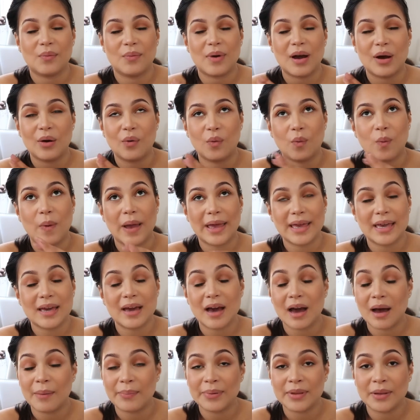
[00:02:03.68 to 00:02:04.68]
I'll
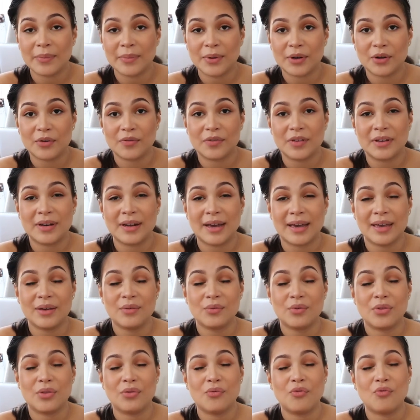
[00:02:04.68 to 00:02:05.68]
wake up in the middle of the night
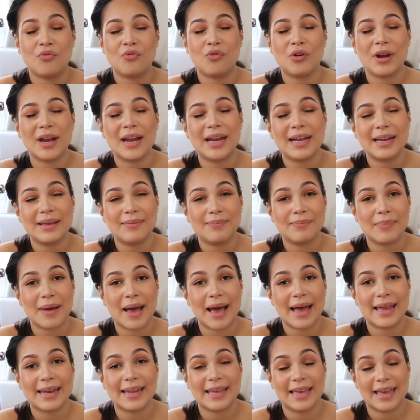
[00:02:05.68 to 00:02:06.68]
with really
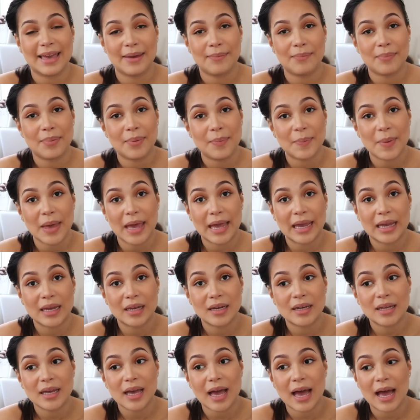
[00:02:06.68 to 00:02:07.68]
bad hip
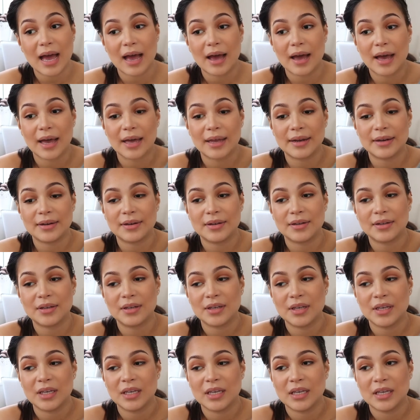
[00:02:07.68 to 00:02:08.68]
pain and
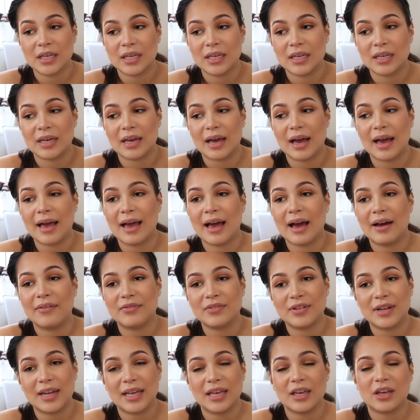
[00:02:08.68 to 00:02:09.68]
I have
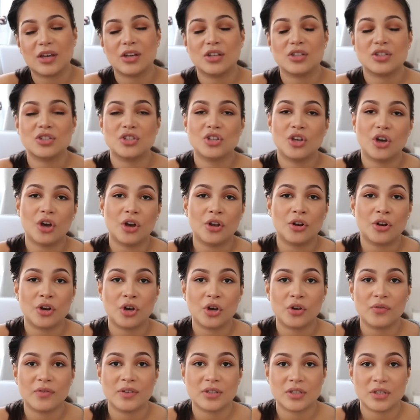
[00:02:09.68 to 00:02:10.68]
to like turn
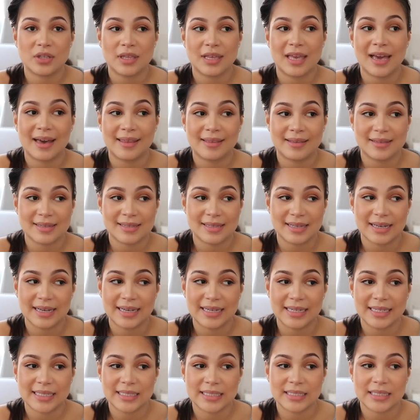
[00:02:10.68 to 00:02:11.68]
over to the other
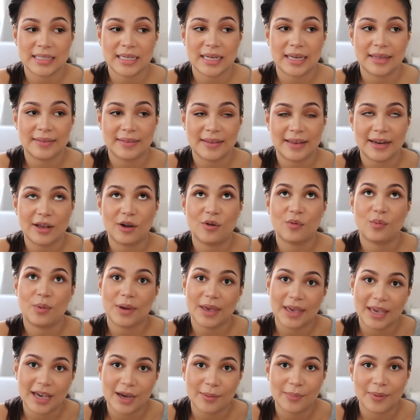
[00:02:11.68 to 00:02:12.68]
side, and then I'll
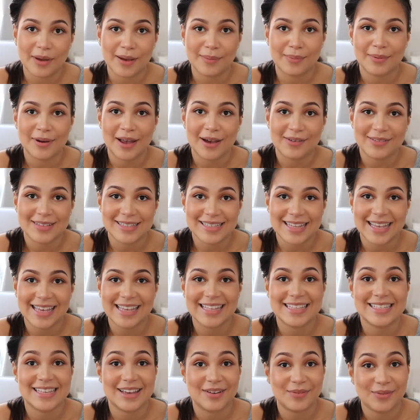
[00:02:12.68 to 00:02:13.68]
wake up a couple hours
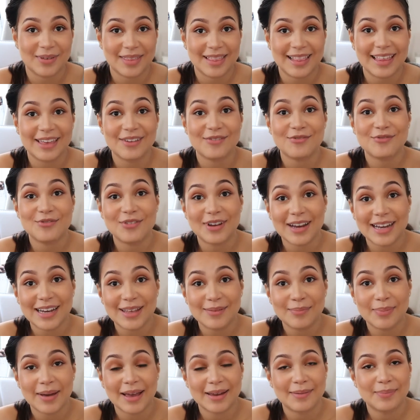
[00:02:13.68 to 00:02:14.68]
later with like really
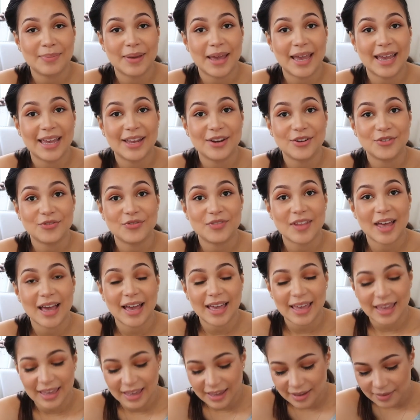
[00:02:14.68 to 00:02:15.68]
bad pain on that
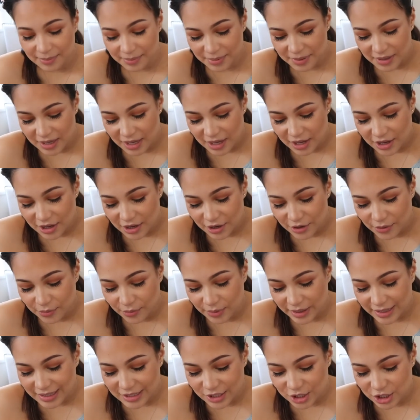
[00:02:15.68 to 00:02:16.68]
hip,
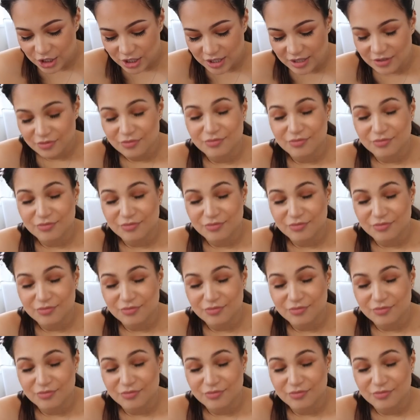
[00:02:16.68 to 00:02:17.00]
which